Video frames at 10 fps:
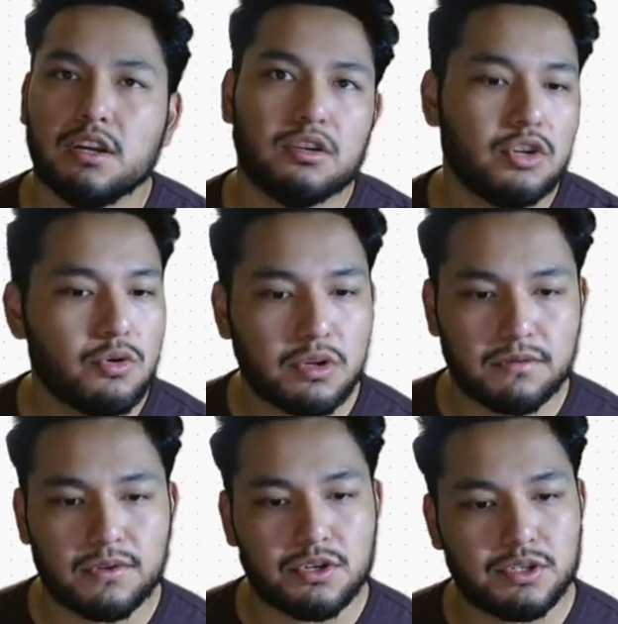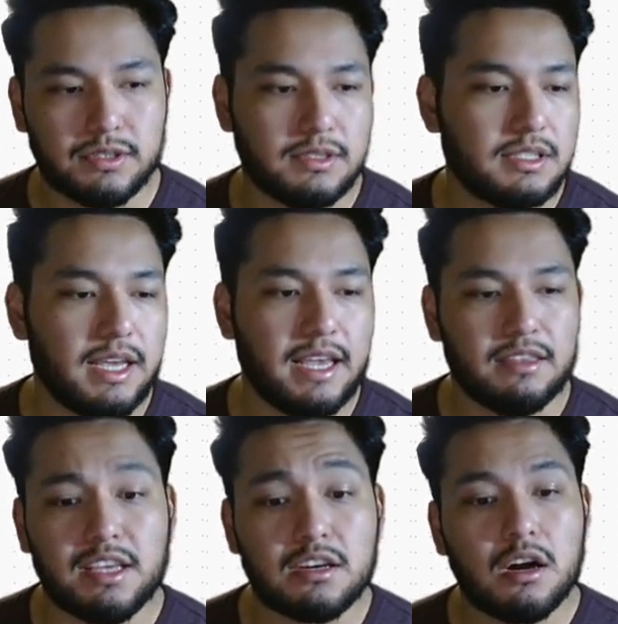no conversions, and
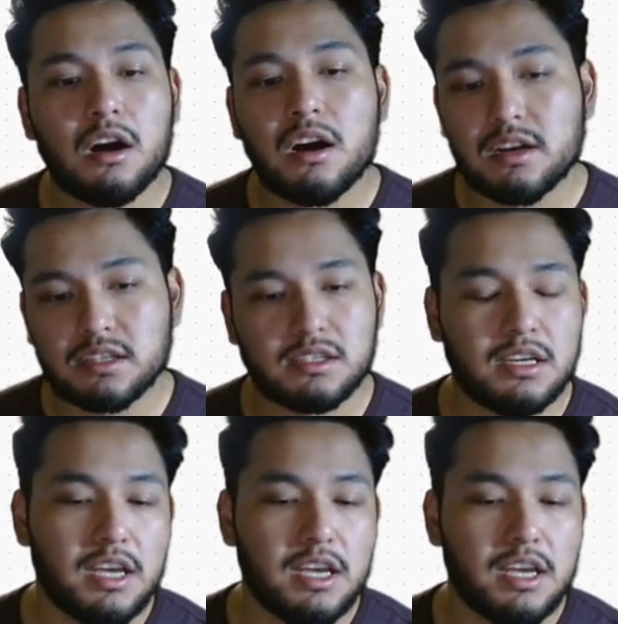the cost